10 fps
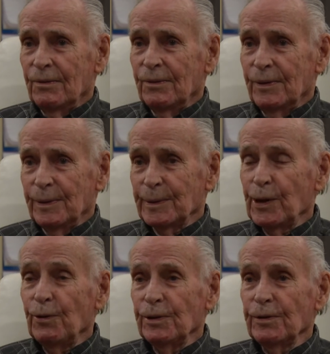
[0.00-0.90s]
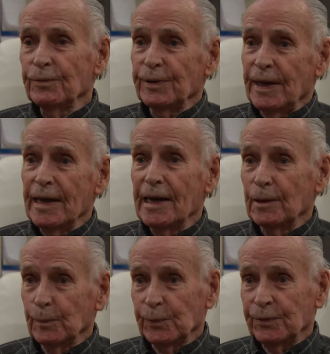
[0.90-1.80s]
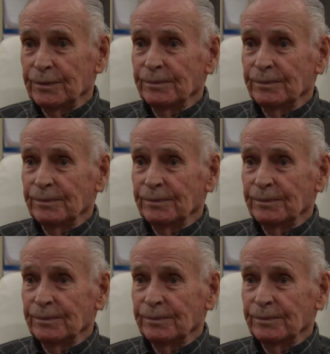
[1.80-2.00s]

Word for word: we were going over the Alps,